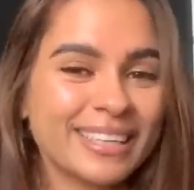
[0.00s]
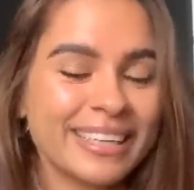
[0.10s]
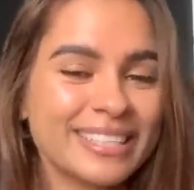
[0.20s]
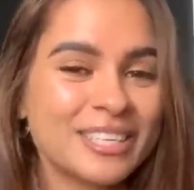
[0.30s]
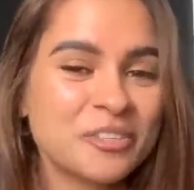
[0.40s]

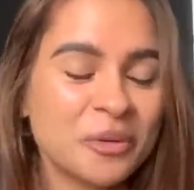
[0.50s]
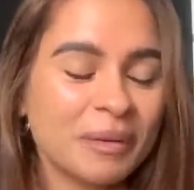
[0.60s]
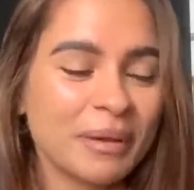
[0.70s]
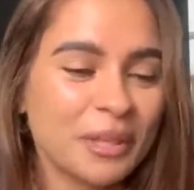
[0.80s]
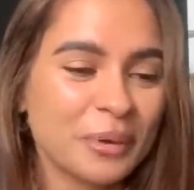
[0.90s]
nice trick,
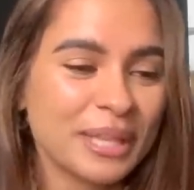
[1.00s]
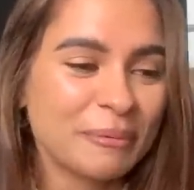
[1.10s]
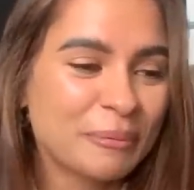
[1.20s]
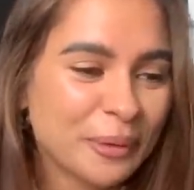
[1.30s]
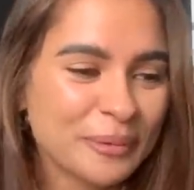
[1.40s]
by the way,
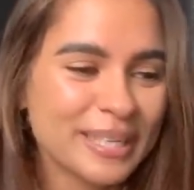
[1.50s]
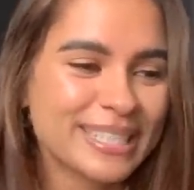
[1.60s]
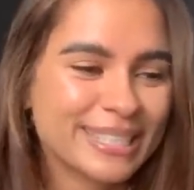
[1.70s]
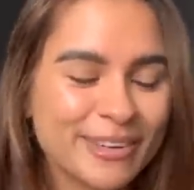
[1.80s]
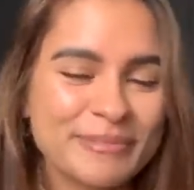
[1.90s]
that probably
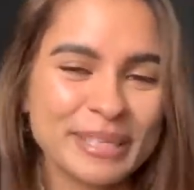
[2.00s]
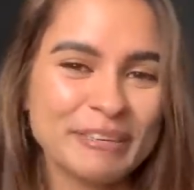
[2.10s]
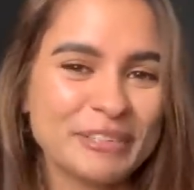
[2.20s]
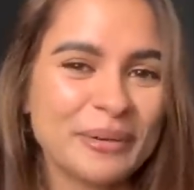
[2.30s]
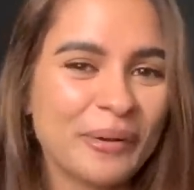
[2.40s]
so many
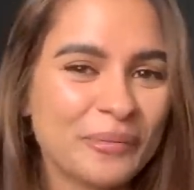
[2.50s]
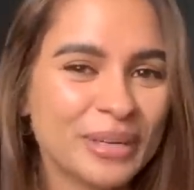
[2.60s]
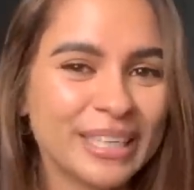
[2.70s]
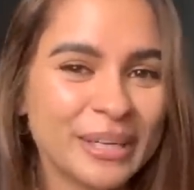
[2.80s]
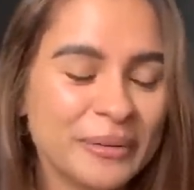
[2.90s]
of you
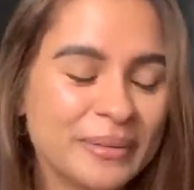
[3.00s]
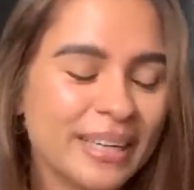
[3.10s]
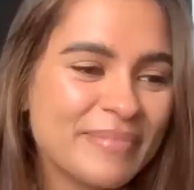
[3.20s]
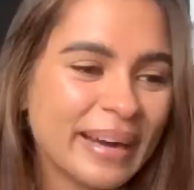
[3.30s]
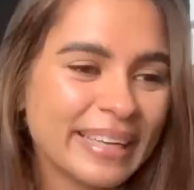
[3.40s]
already know,
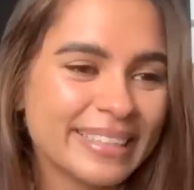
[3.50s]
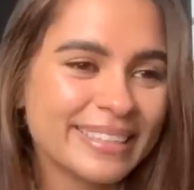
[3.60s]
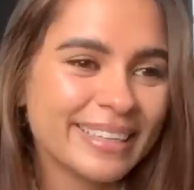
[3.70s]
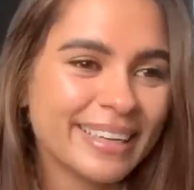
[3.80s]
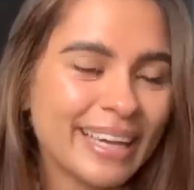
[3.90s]

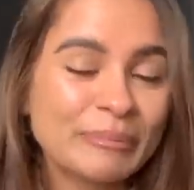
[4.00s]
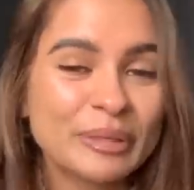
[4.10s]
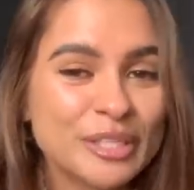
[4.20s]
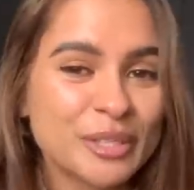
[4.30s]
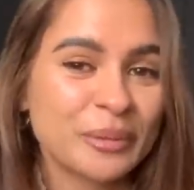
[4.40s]
but I'm
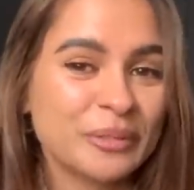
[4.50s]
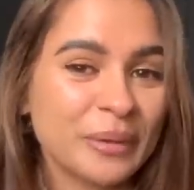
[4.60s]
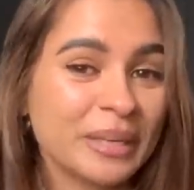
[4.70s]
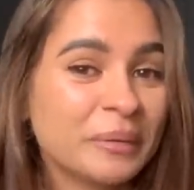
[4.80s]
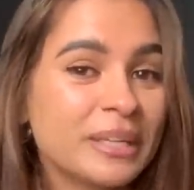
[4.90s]
gonna show it to you
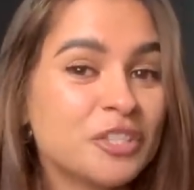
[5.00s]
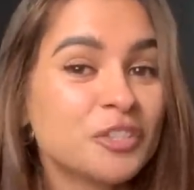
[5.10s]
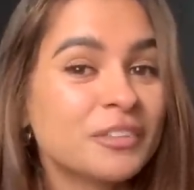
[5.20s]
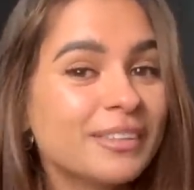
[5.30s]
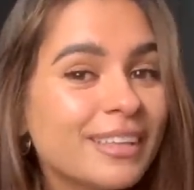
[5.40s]
anyway,
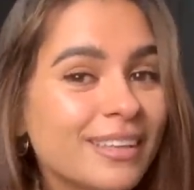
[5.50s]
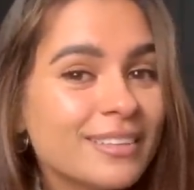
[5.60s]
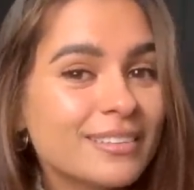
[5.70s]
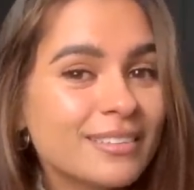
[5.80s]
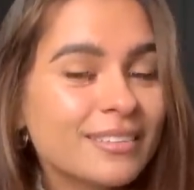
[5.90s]
just in case.